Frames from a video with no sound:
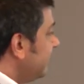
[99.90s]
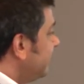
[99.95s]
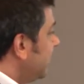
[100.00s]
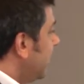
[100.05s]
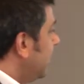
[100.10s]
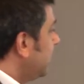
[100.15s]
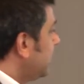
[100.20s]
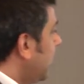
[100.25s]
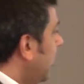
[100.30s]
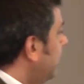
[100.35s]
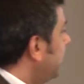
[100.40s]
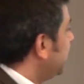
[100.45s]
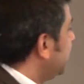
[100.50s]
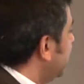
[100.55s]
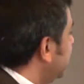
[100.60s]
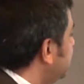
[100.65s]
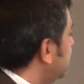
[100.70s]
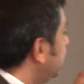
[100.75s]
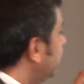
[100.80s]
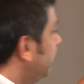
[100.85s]
of the
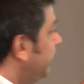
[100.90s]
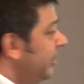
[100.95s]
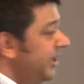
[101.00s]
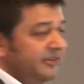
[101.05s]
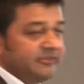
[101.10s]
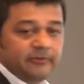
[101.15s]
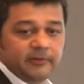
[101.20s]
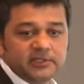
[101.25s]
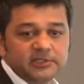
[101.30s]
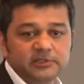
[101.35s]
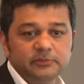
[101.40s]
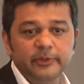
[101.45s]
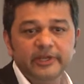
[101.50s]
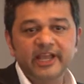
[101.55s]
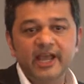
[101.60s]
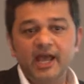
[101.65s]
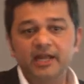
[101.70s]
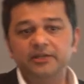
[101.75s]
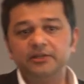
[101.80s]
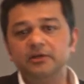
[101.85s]
competition brief was
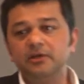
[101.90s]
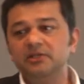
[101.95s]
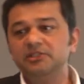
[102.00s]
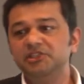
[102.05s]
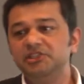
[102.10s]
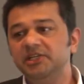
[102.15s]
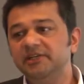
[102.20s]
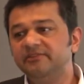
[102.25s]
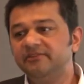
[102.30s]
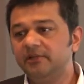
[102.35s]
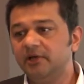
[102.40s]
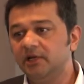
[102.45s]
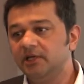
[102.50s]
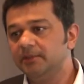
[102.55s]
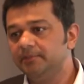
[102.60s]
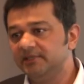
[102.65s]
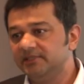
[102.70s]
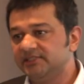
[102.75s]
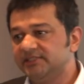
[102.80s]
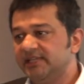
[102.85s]
we had to achieve
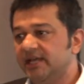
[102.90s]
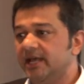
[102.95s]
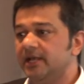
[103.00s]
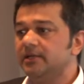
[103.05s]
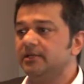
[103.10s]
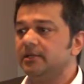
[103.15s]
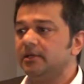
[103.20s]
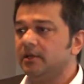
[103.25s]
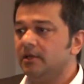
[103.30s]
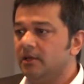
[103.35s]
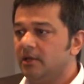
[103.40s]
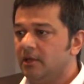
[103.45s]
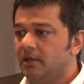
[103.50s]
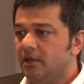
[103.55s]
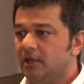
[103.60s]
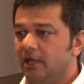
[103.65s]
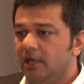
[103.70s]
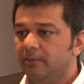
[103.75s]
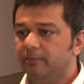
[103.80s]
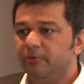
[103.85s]
30%
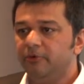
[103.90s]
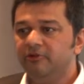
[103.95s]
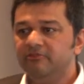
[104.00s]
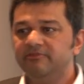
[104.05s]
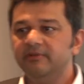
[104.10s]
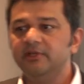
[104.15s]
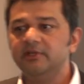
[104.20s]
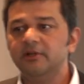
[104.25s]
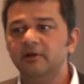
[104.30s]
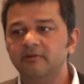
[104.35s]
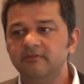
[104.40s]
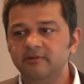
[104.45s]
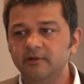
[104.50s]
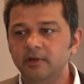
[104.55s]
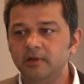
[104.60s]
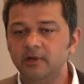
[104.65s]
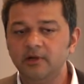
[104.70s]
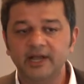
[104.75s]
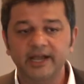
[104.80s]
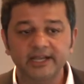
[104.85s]
improvement
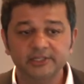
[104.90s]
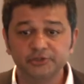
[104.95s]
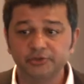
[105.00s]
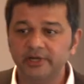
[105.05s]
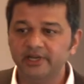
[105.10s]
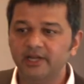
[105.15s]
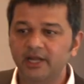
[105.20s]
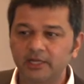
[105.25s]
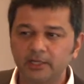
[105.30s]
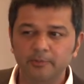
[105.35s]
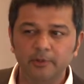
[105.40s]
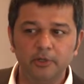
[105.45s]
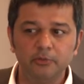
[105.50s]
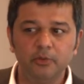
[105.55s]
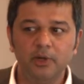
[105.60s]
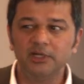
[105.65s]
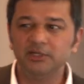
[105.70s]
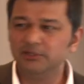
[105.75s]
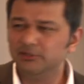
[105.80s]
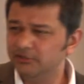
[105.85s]
over ASHRAE
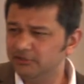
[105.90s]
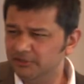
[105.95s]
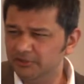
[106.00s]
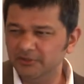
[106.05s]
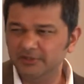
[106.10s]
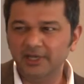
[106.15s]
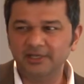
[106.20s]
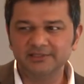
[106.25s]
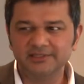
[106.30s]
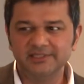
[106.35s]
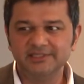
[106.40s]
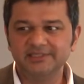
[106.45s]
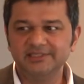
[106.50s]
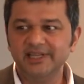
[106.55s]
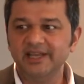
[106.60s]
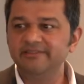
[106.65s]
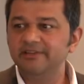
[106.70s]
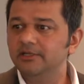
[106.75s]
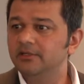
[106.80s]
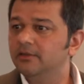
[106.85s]
90.1
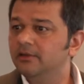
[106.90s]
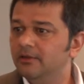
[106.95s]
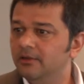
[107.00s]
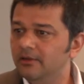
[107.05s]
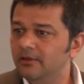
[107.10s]
2007.